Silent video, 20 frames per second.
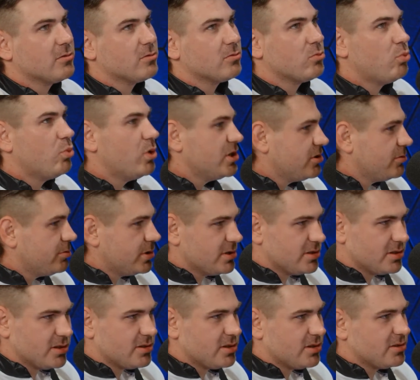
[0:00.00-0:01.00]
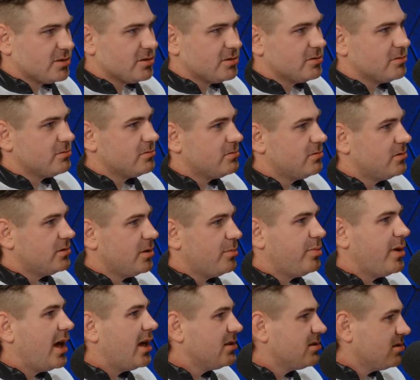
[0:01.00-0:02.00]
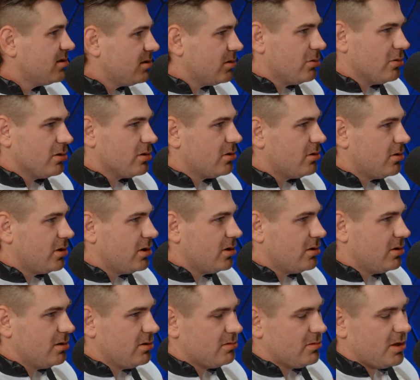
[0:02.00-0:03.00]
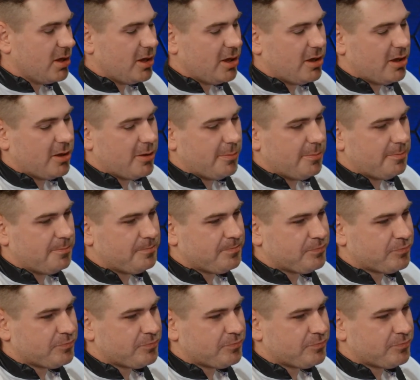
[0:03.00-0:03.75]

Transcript: which businesses are the best to work with, um,